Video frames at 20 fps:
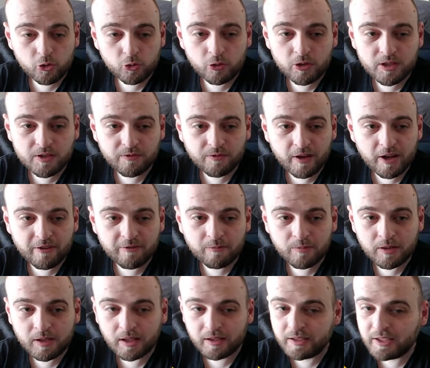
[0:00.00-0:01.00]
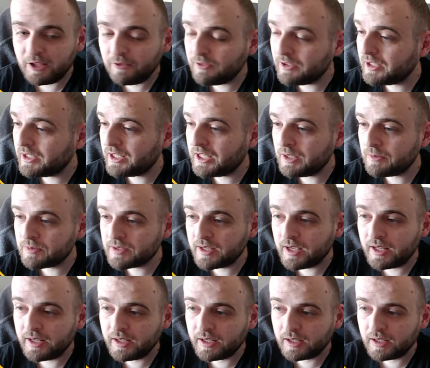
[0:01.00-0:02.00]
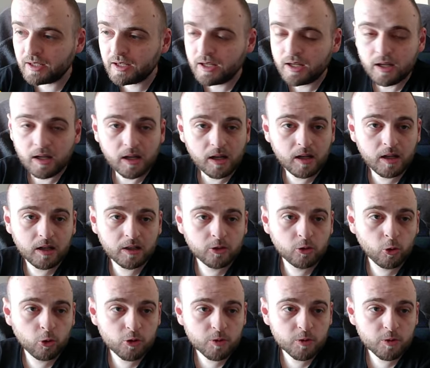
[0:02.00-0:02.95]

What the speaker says: who is 5 million if he keeps getting those